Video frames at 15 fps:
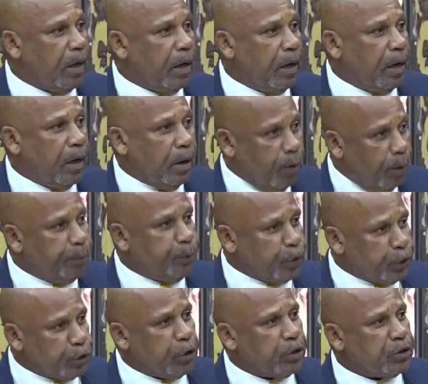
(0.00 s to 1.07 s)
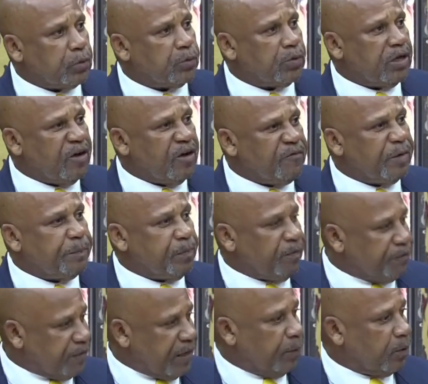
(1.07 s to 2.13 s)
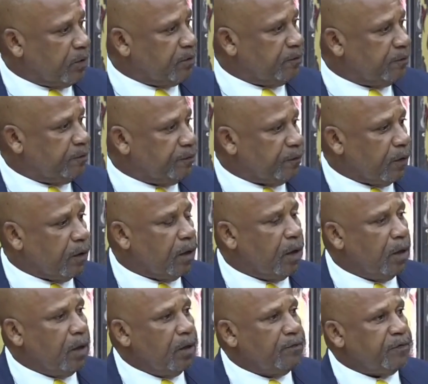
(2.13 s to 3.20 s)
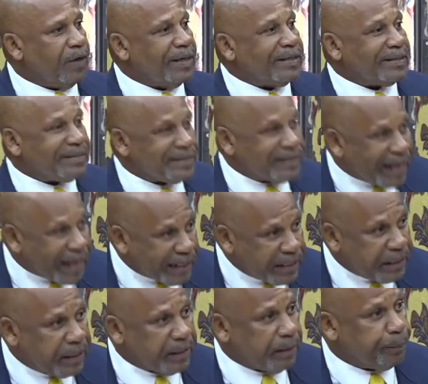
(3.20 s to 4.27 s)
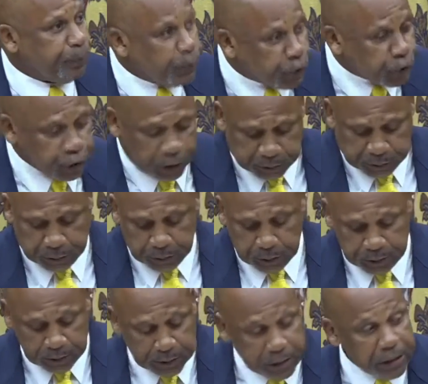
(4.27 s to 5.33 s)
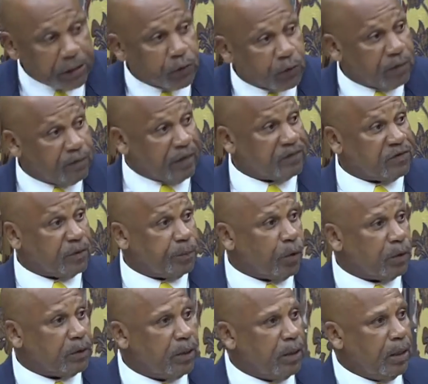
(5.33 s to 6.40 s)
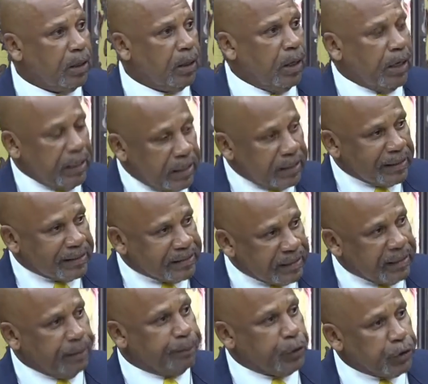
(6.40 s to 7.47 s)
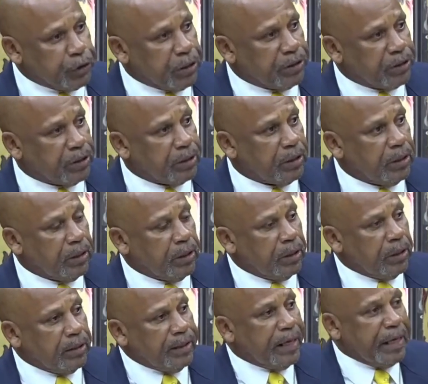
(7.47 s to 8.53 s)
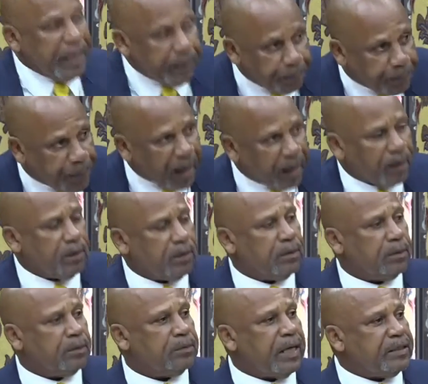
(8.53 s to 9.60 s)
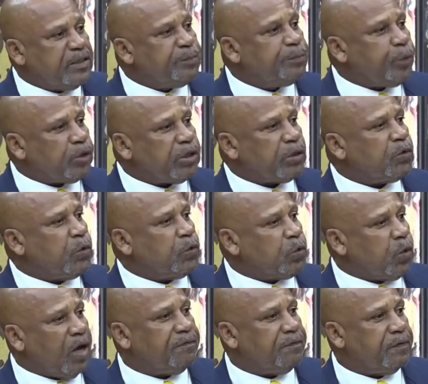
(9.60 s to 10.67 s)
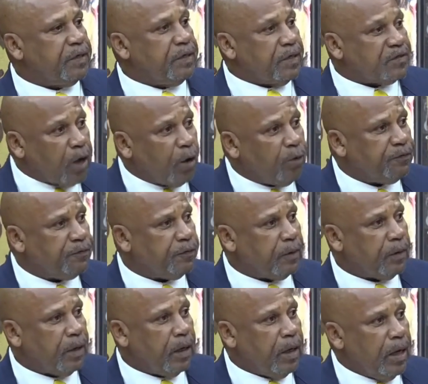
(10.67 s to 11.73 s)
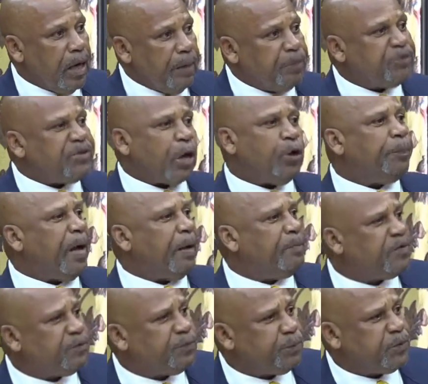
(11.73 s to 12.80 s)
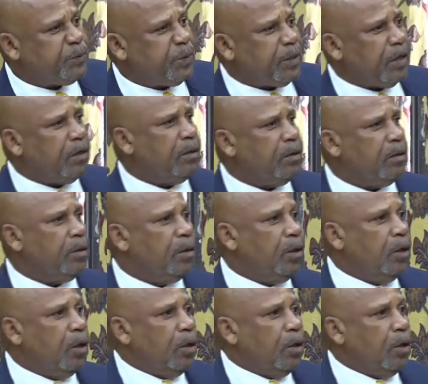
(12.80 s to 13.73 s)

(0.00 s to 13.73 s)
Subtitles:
our appreciation to the government and people of Taiwan for understanding and appreciating the need to give that support, and appreciating the impact that this project is going to have in the South. Et puis ça, yo père, Mr. Speaker, yo